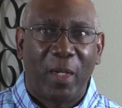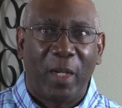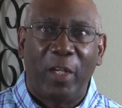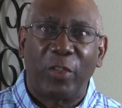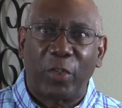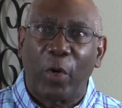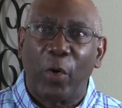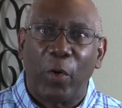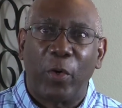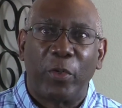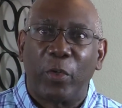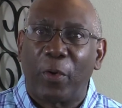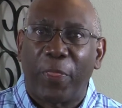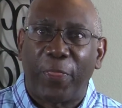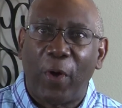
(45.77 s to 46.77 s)
In
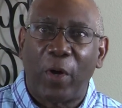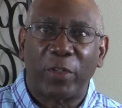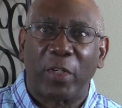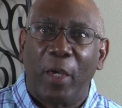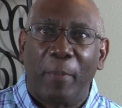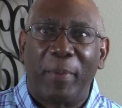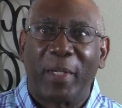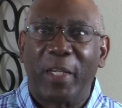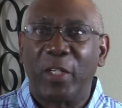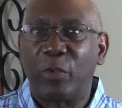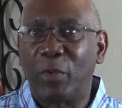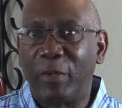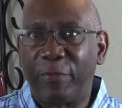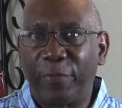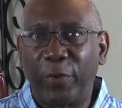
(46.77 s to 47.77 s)
turn, your thoughts begin
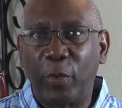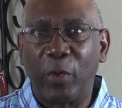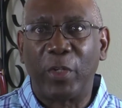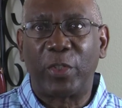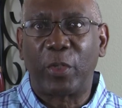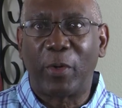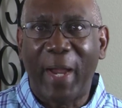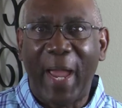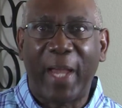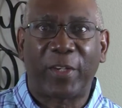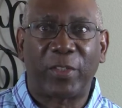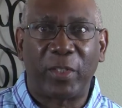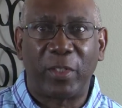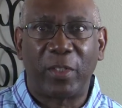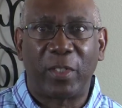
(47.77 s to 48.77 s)
to influence your
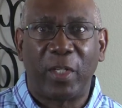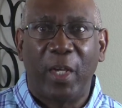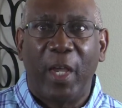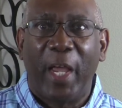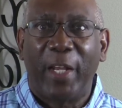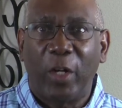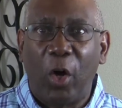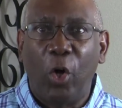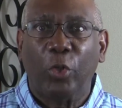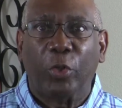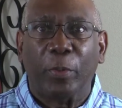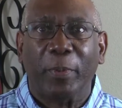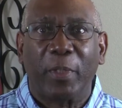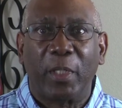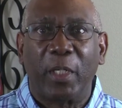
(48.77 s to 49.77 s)
actions, and
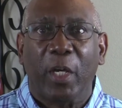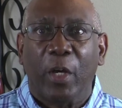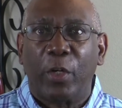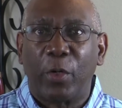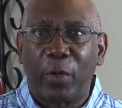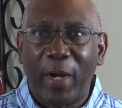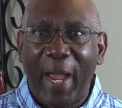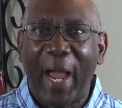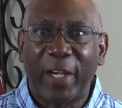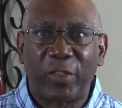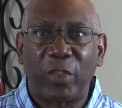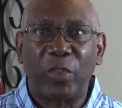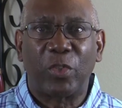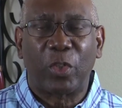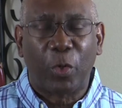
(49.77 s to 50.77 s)
ultimately your
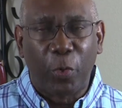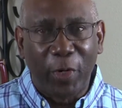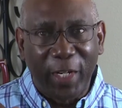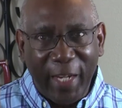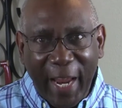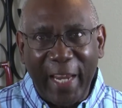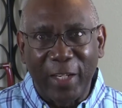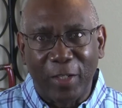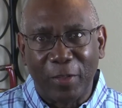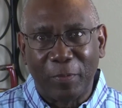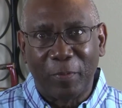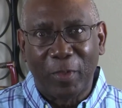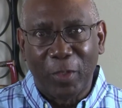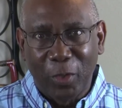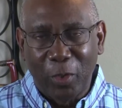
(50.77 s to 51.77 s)
actions create
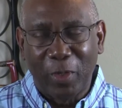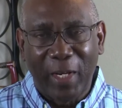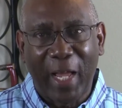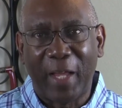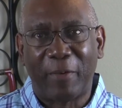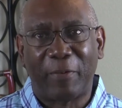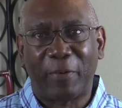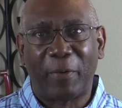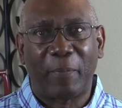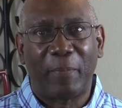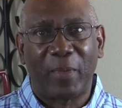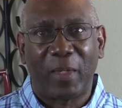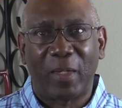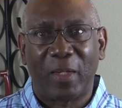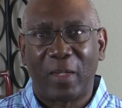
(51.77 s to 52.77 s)
your life.
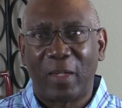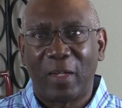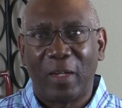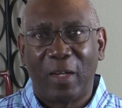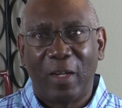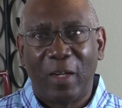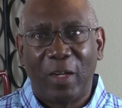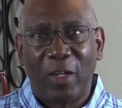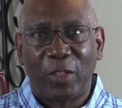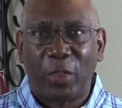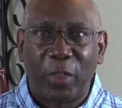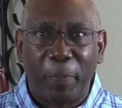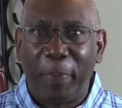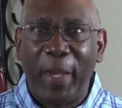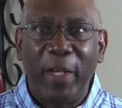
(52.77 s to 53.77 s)
So
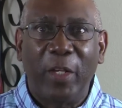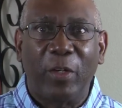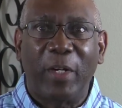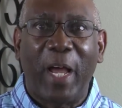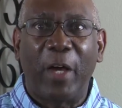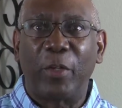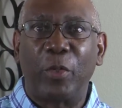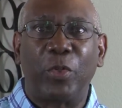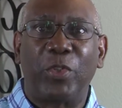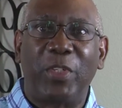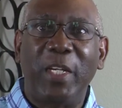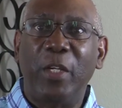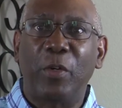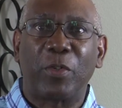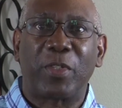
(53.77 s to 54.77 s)
depending on how you
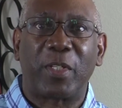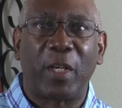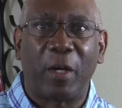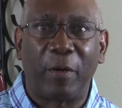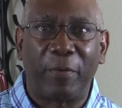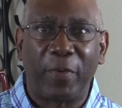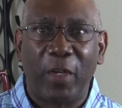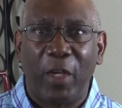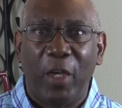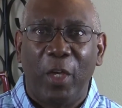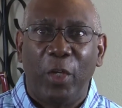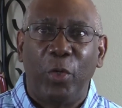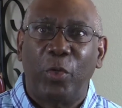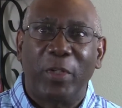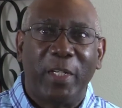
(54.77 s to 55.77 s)
see yourself,
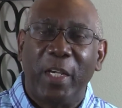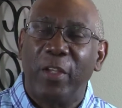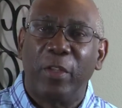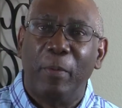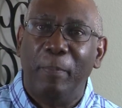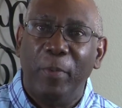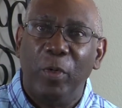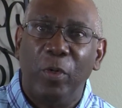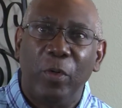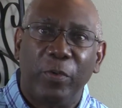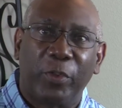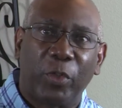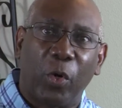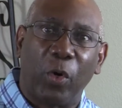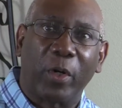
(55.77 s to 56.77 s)
you can either
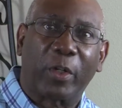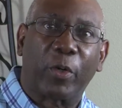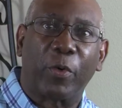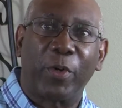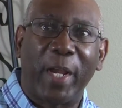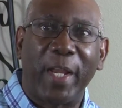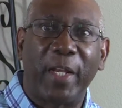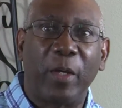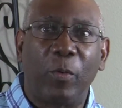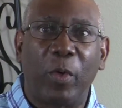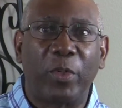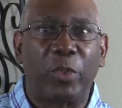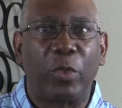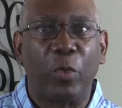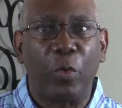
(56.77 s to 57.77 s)
move toward creating
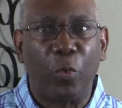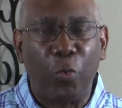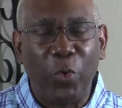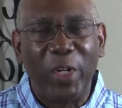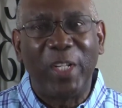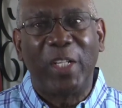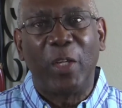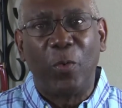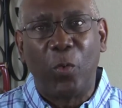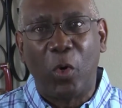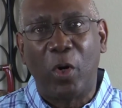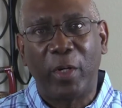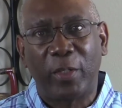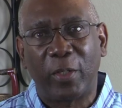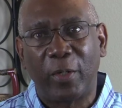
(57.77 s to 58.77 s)
what you really
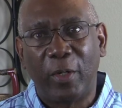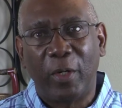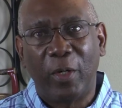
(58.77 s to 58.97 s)
want,